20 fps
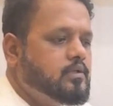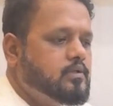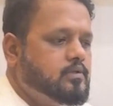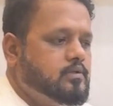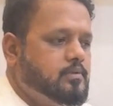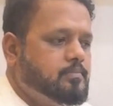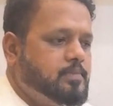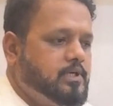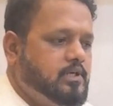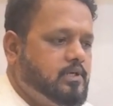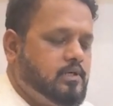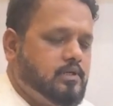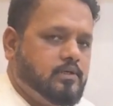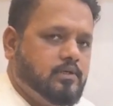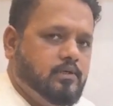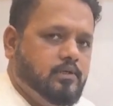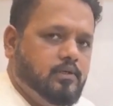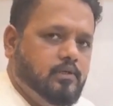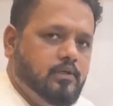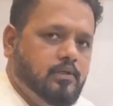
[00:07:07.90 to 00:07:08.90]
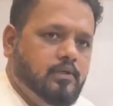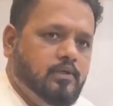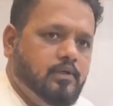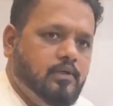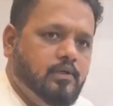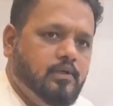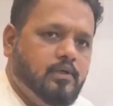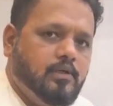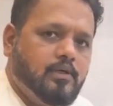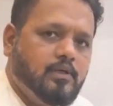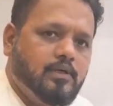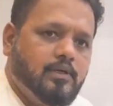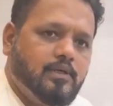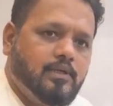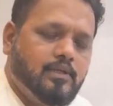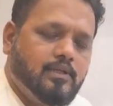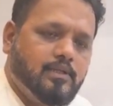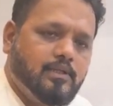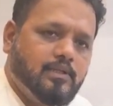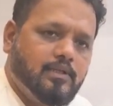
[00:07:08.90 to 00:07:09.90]
So but
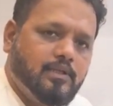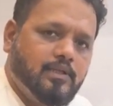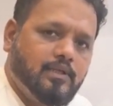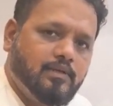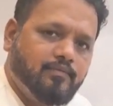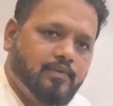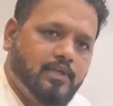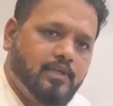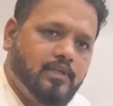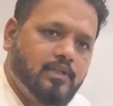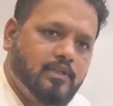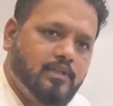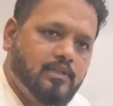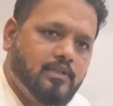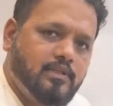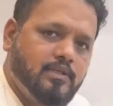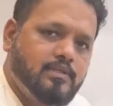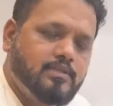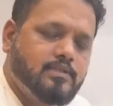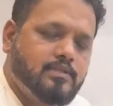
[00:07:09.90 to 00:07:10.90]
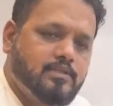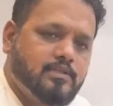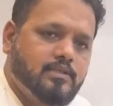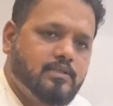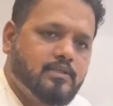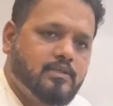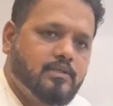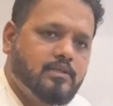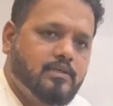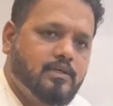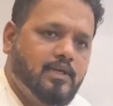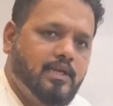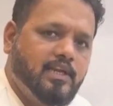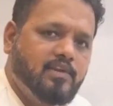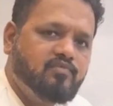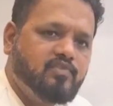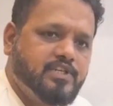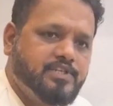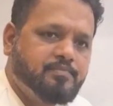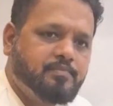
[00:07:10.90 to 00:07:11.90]
even in this
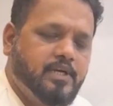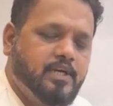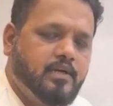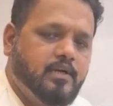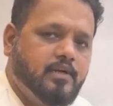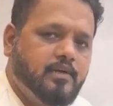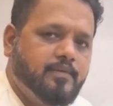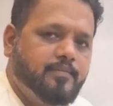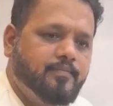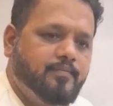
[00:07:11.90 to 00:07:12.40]
investment,